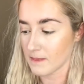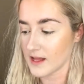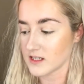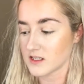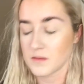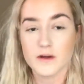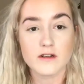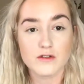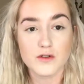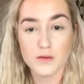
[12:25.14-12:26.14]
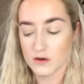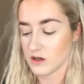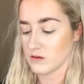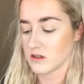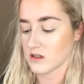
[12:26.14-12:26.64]
Let's dip into what
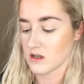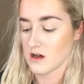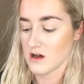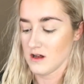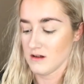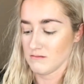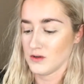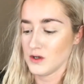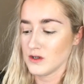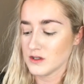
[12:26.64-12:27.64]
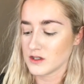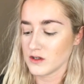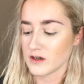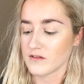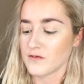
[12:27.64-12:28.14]
I was most
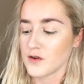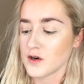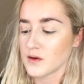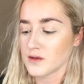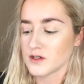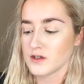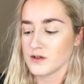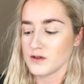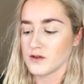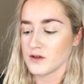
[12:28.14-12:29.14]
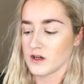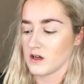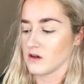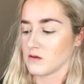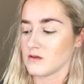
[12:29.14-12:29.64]
looking forward to,
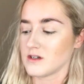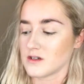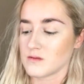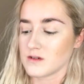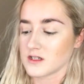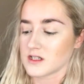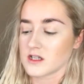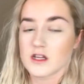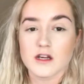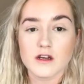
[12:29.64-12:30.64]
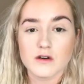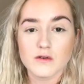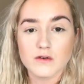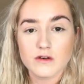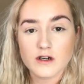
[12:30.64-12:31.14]
which was the
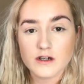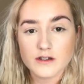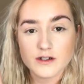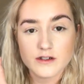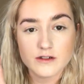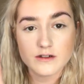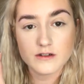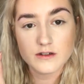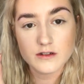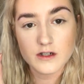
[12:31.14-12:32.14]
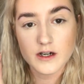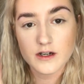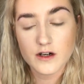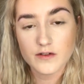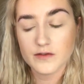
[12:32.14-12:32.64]
coconut I
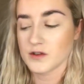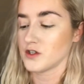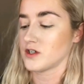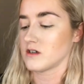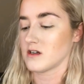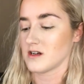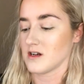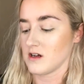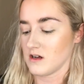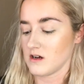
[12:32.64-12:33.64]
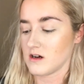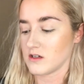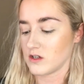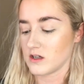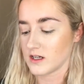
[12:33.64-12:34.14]
Heart Revolution
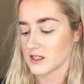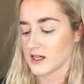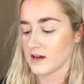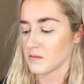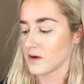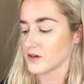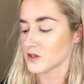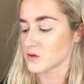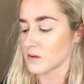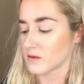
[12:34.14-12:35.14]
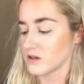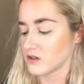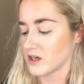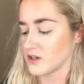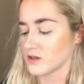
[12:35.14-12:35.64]
under the eye setting powder. So I'm gonna
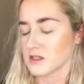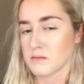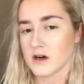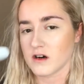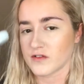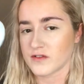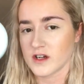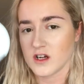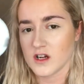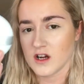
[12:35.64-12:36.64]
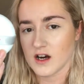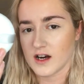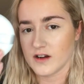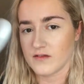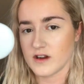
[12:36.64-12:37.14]
try and use this puff.
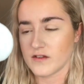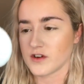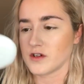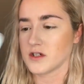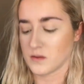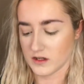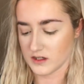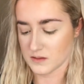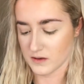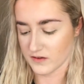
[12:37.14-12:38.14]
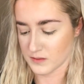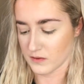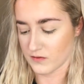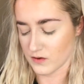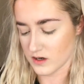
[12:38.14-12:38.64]
I've never used one of these puffs
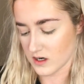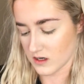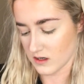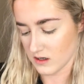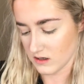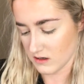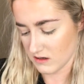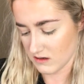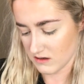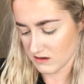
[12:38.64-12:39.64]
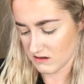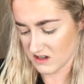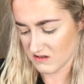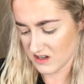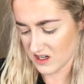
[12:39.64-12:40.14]
before.
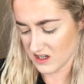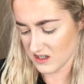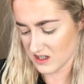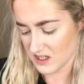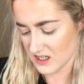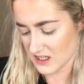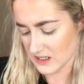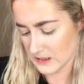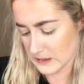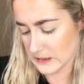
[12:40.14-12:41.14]
How do I get into this?